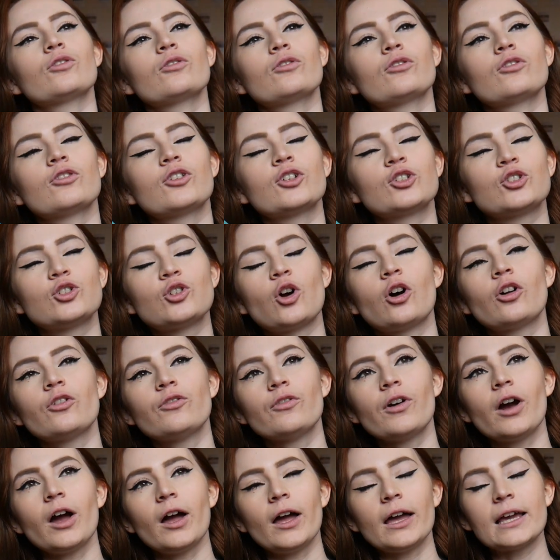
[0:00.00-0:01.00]
The
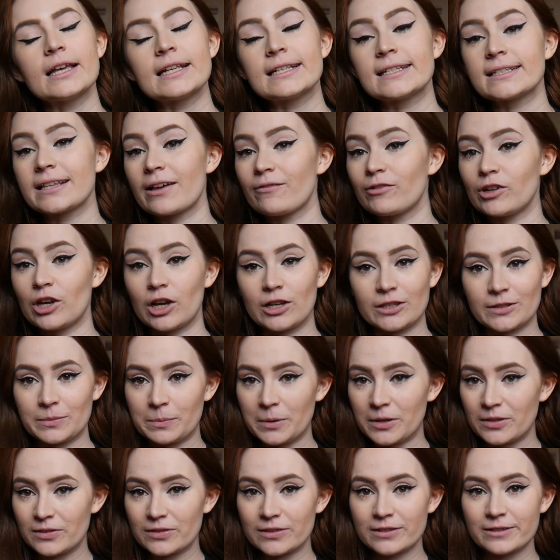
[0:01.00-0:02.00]
genre is Seven
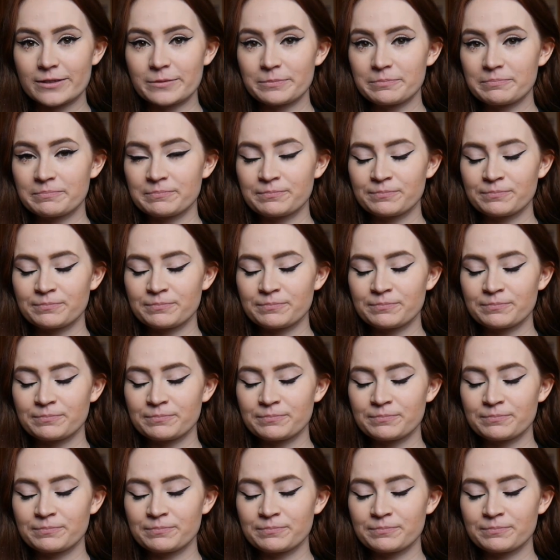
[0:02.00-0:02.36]
Husbands.